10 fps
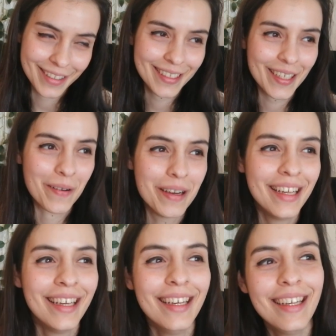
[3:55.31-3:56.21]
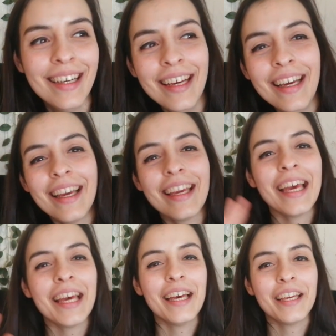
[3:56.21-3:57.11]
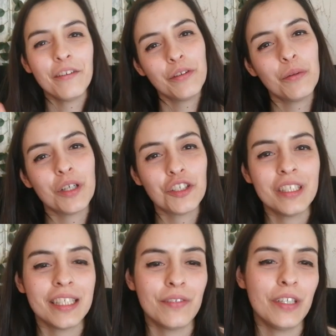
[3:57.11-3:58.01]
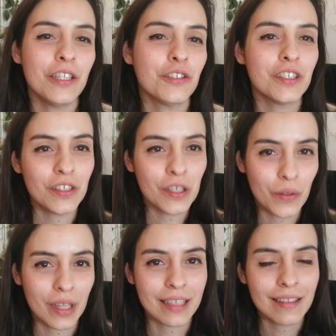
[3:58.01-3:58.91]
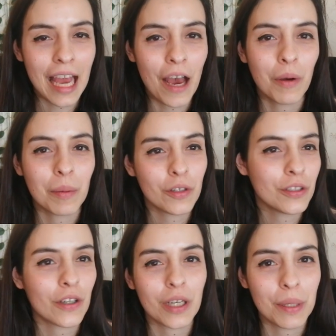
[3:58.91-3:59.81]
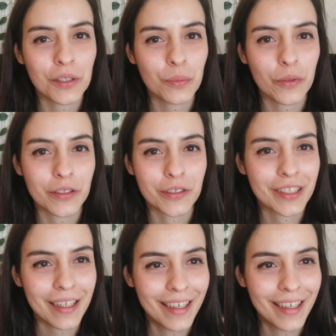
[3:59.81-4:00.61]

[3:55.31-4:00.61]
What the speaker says: So if you're watching this video, just know that now I'm going to talk about spoilers